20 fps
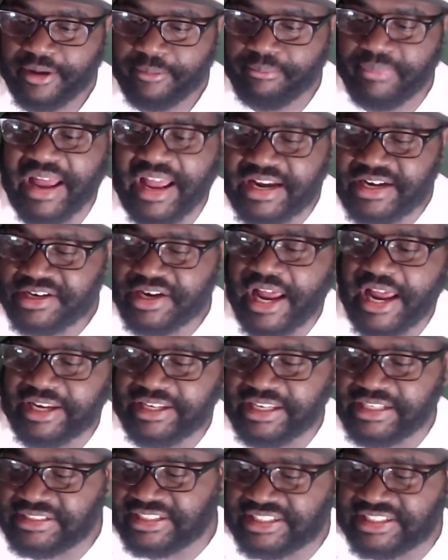Matt
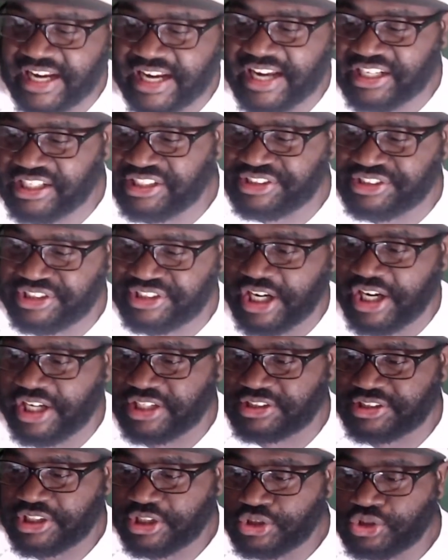Nagy did not
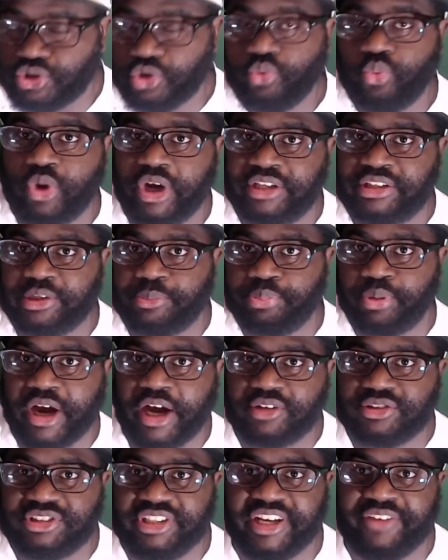adjust to what the
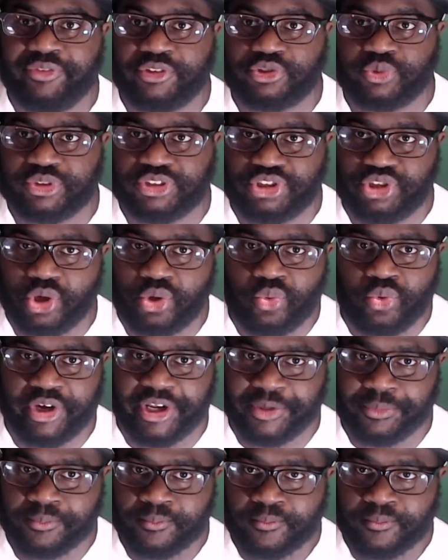Browns defense was doing.